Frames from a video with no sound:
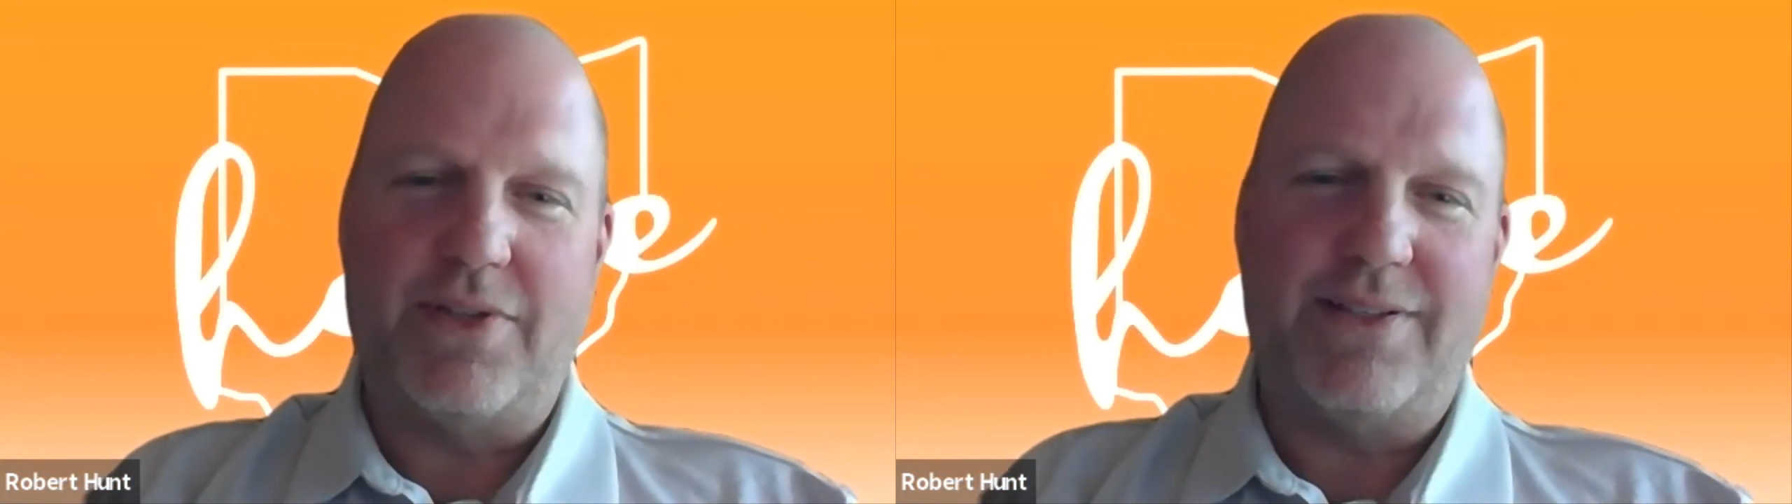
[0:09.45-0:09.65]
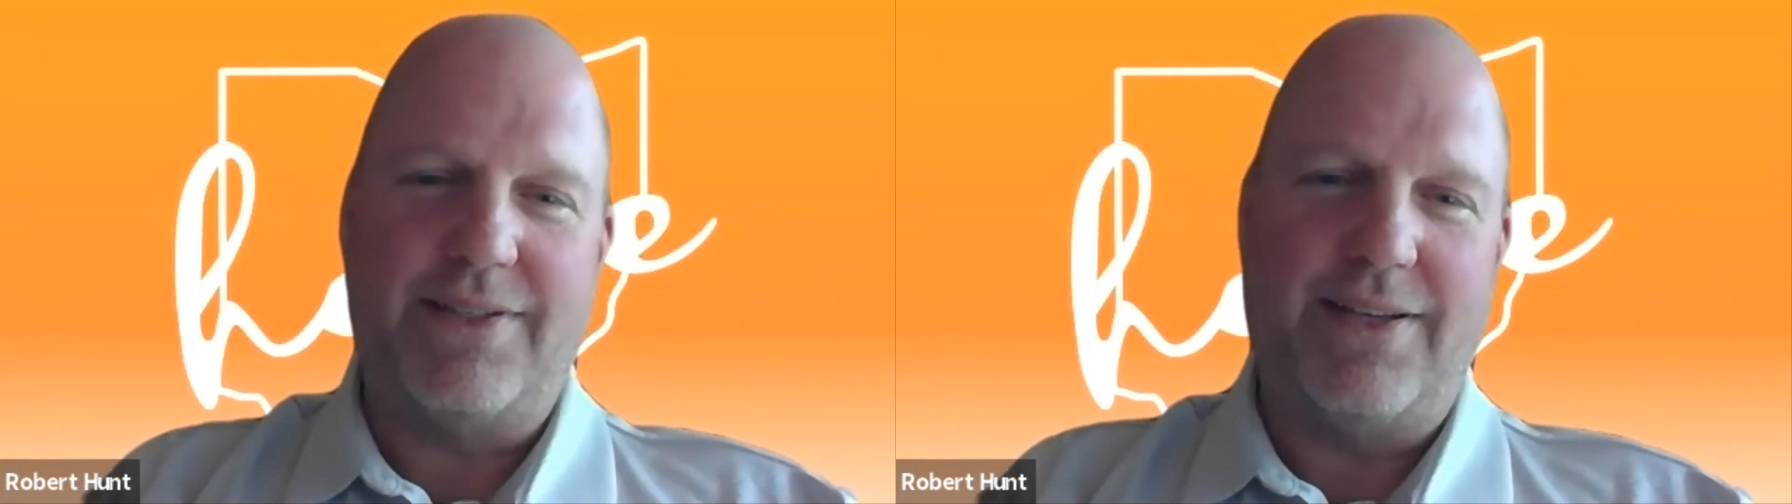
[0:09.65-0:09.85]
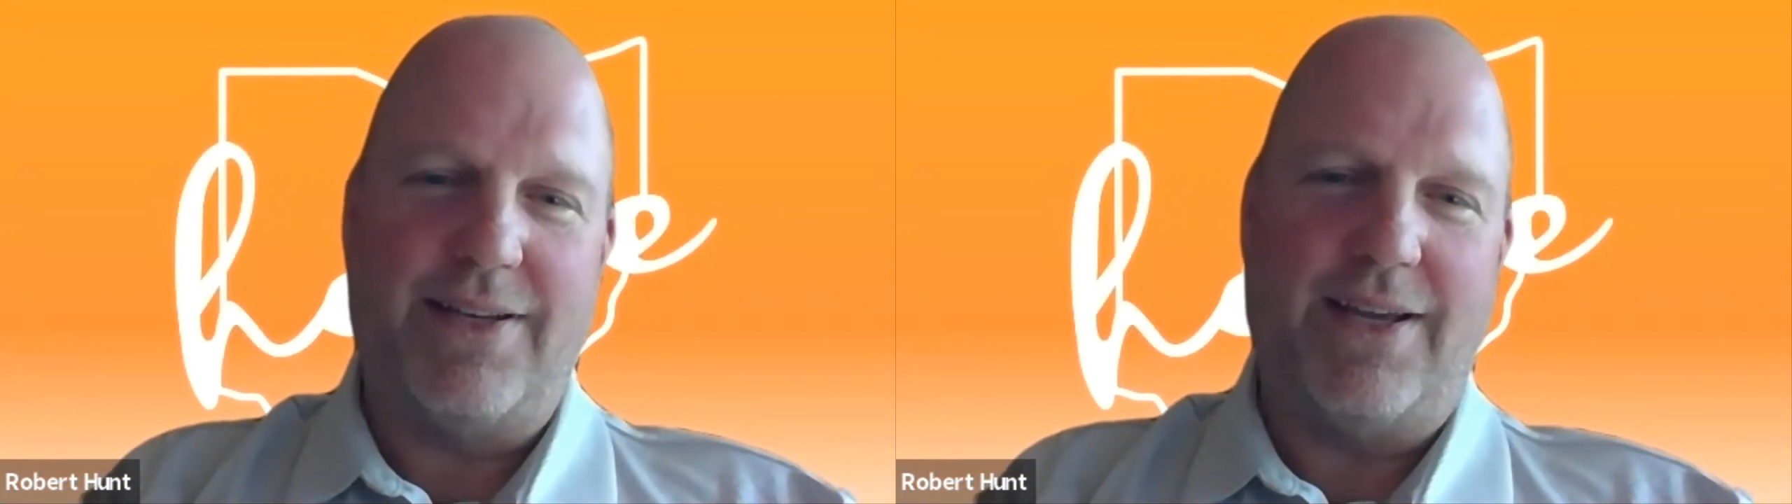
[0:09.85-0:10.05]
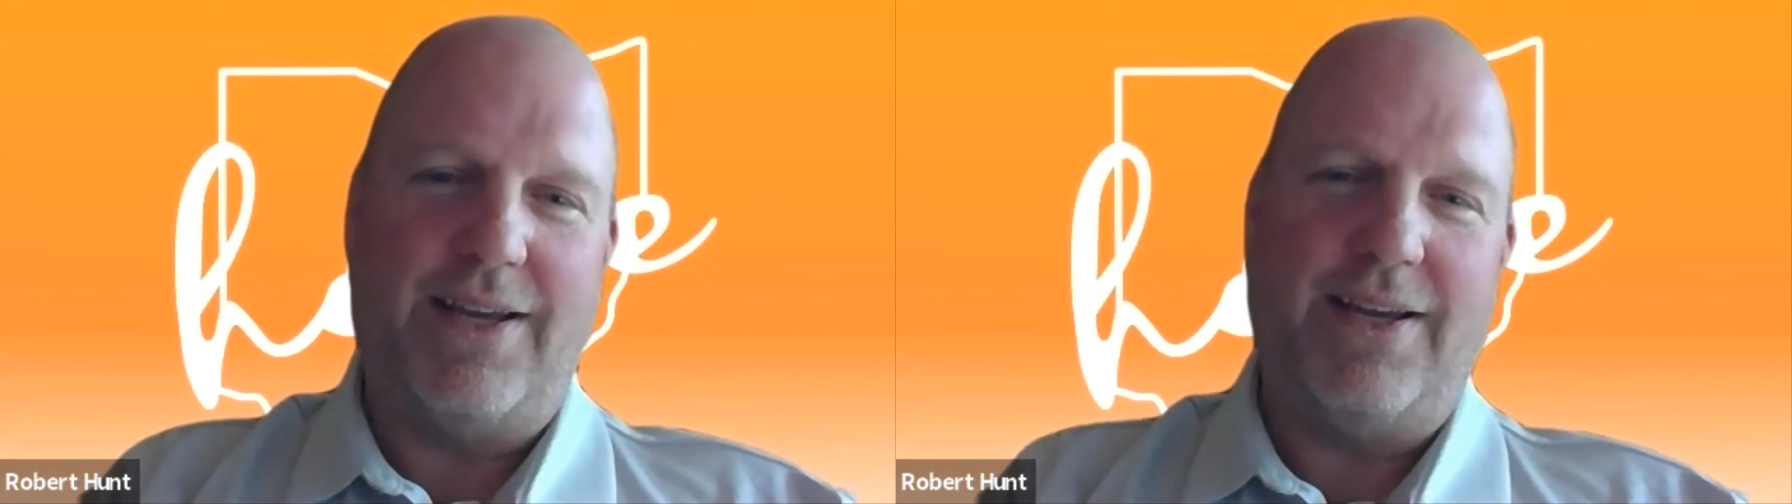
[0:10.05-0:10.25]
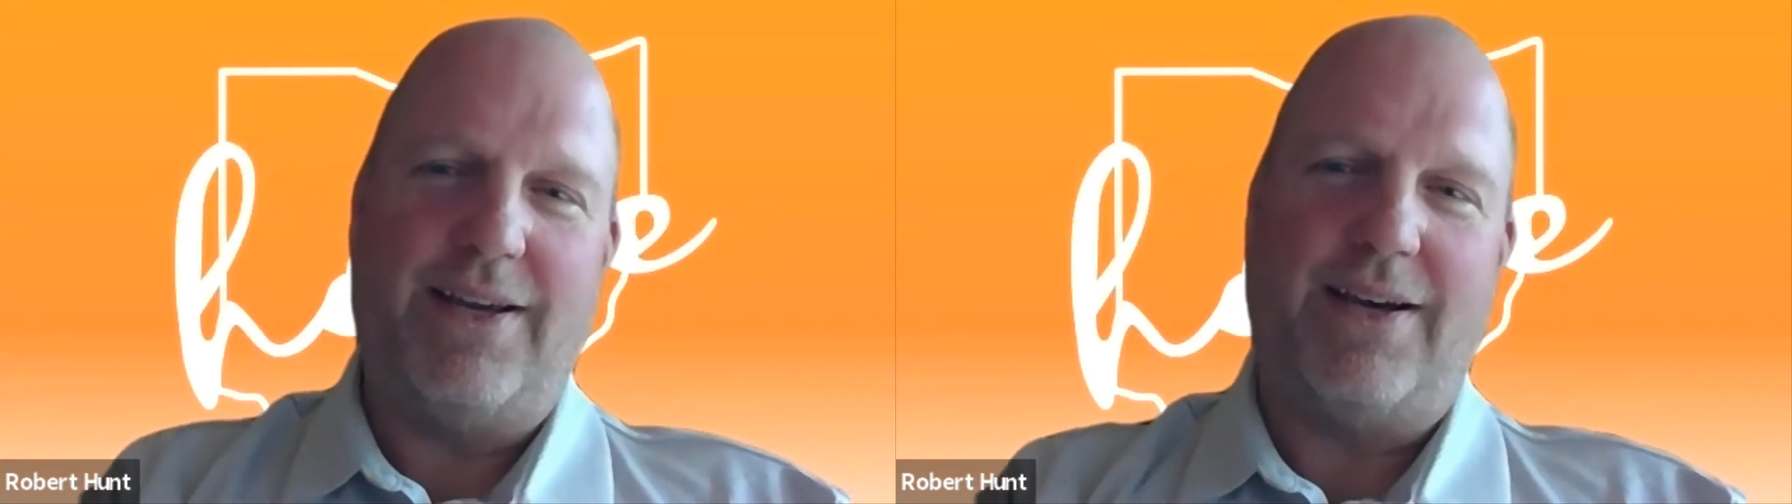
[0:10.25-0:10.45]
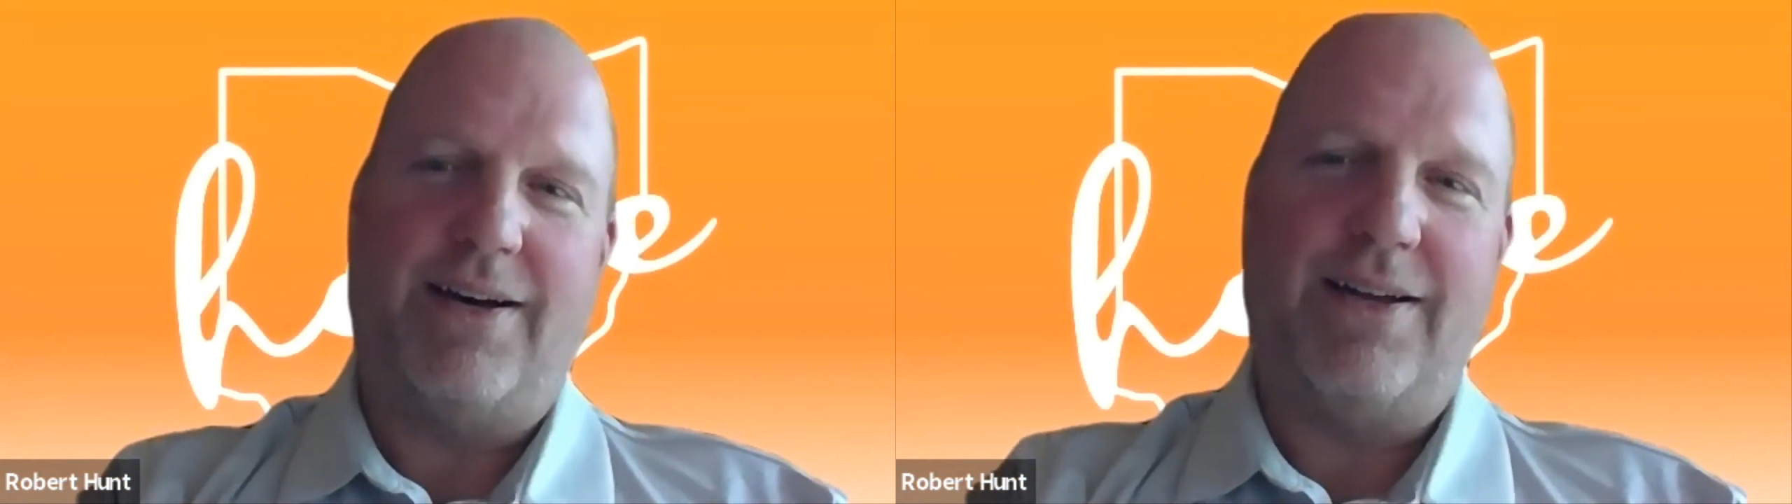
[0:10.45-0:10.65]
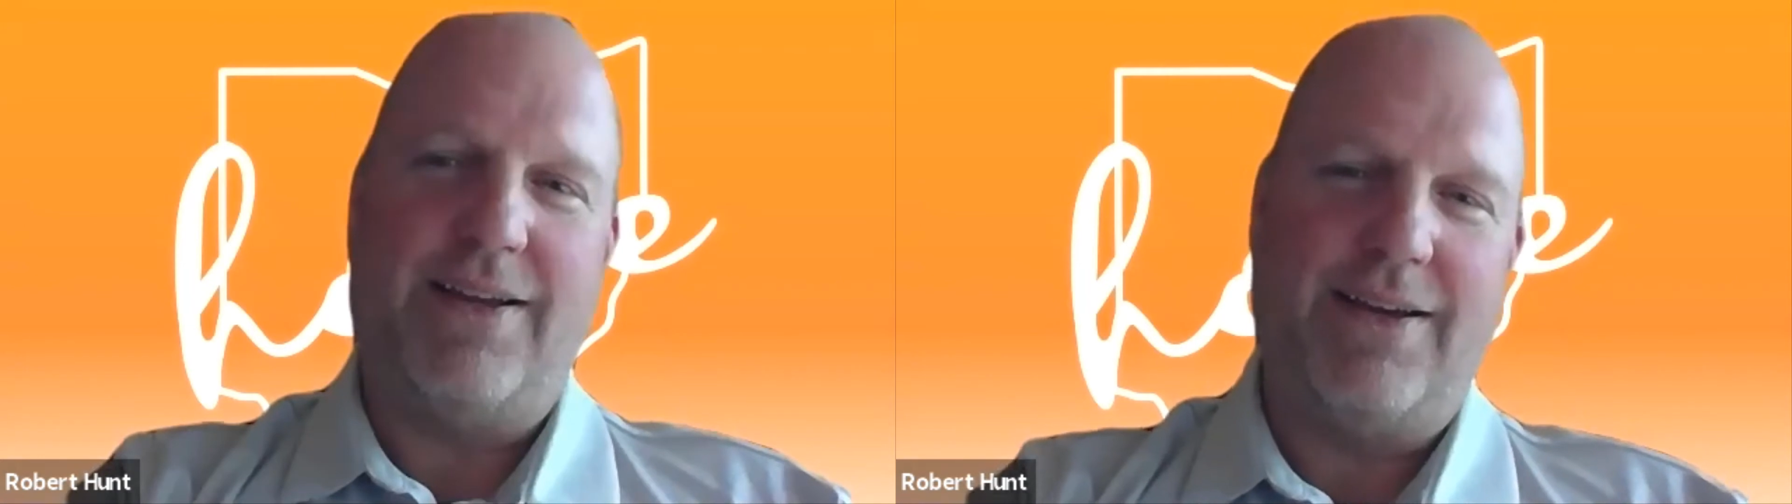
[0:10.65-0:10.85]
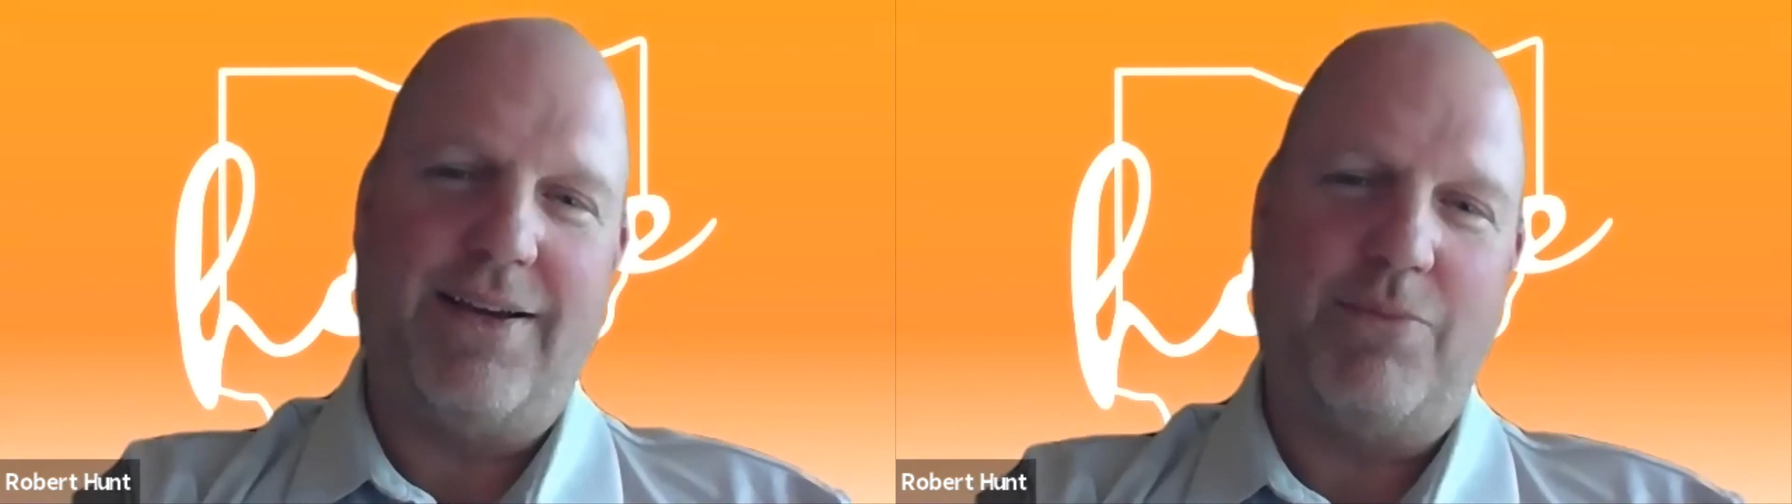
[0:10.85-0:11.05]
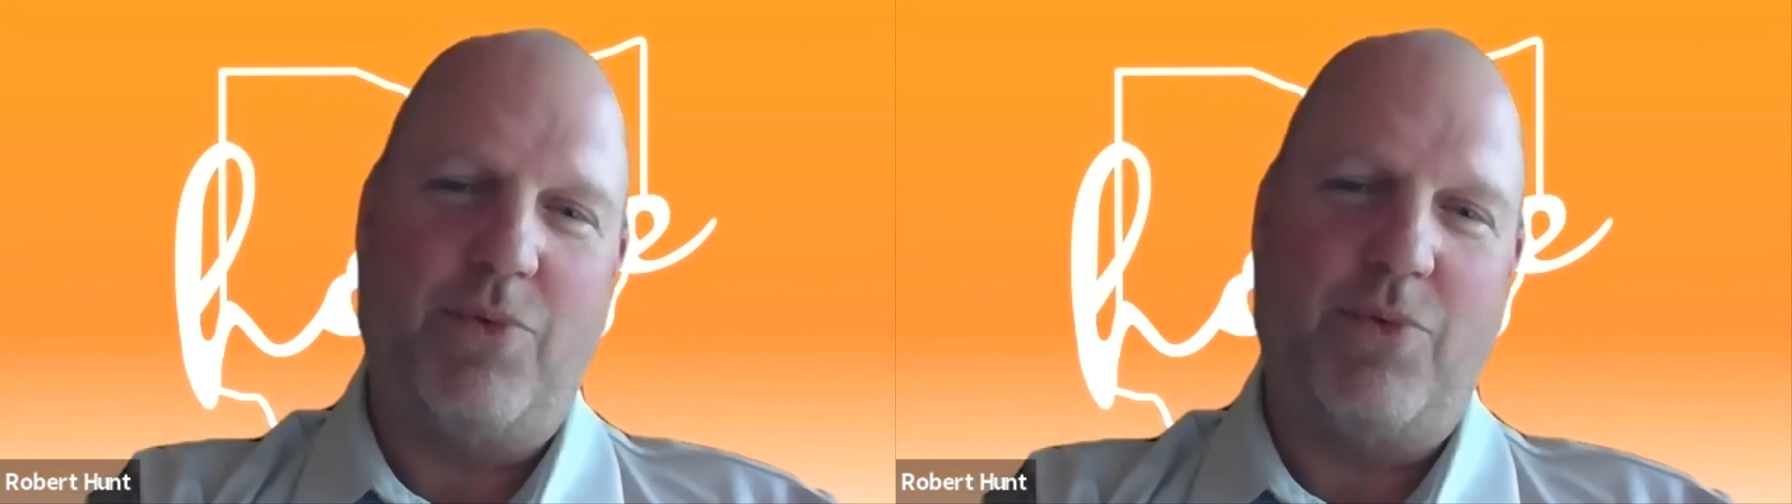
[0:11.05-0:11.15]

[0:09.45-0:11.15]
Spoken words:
and today I am